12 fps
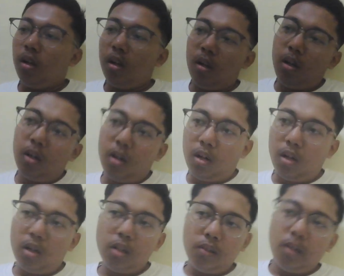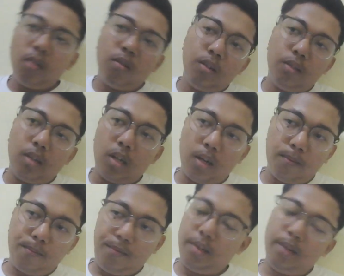All genres
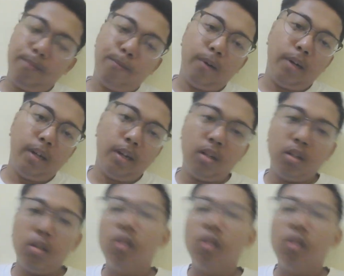have different